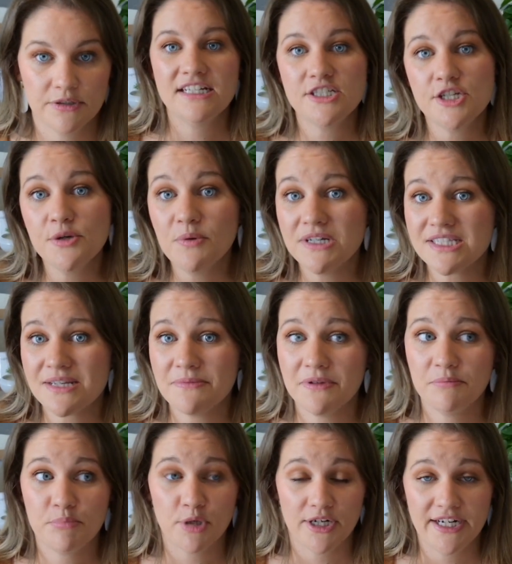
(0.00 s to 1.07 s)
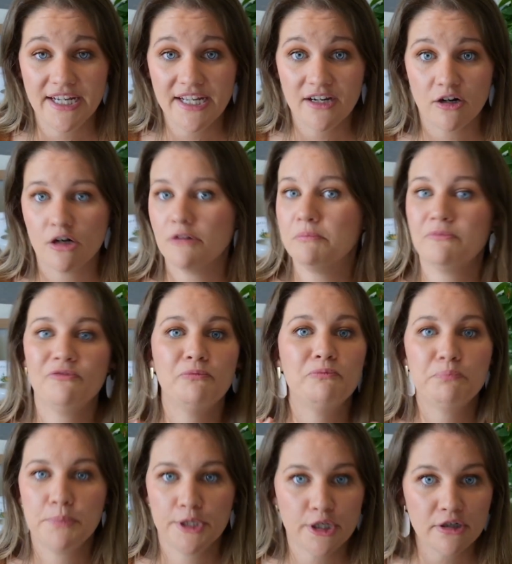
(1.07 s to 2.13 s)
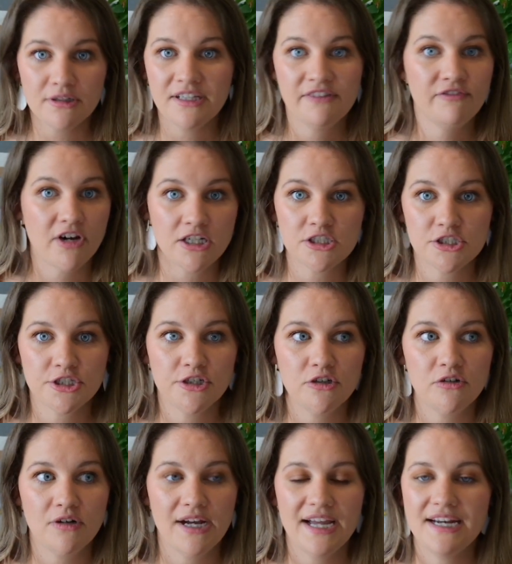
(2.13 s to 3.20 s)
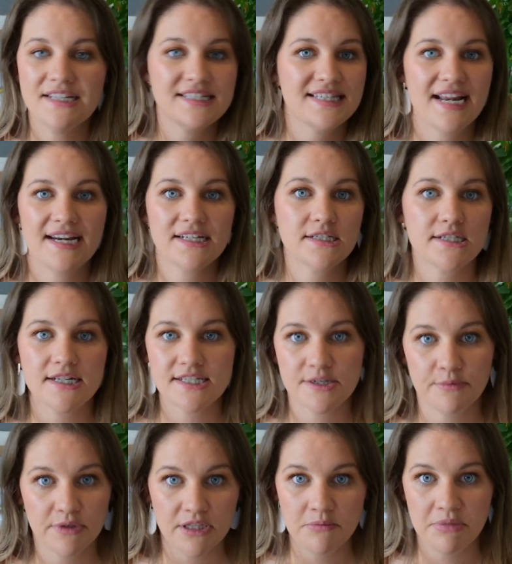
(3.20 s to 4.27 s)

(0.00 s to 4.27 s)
And do you want something pretty or purely functional and aesthetics doesn't really